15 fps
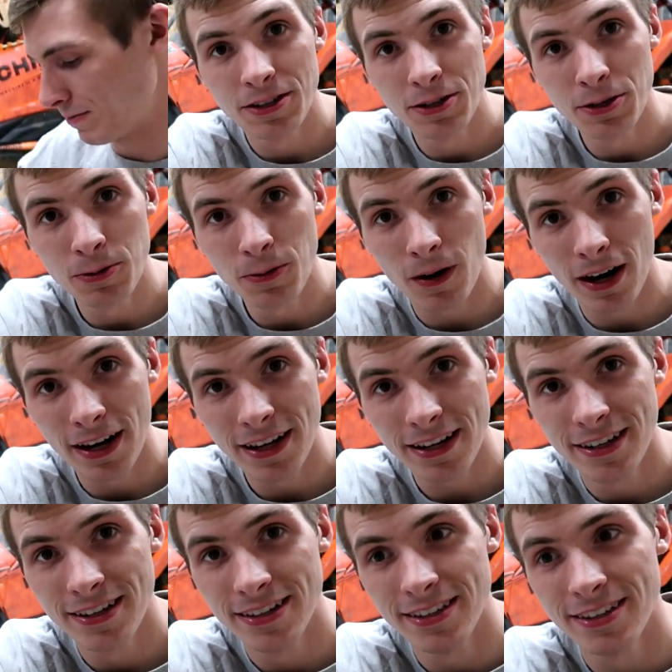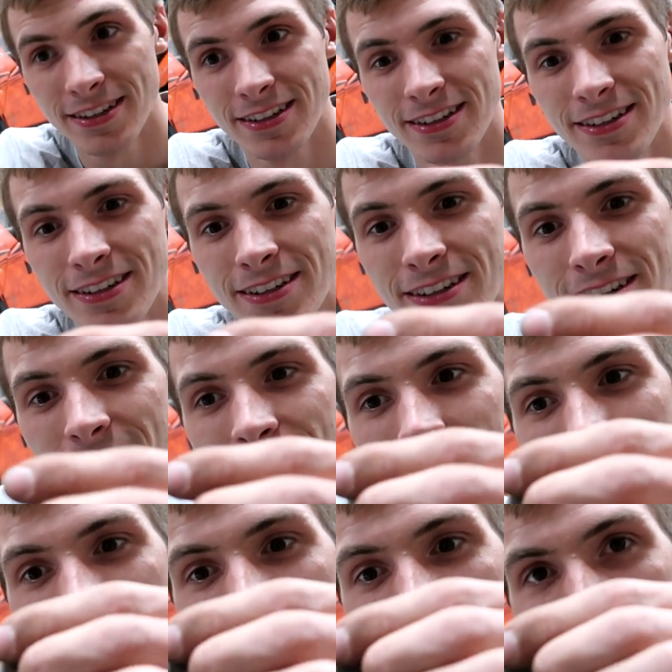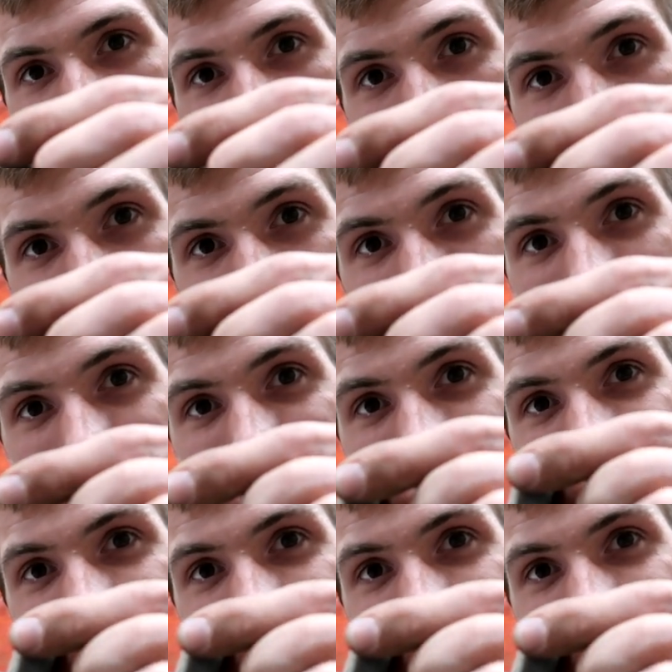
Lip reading: New one, old one.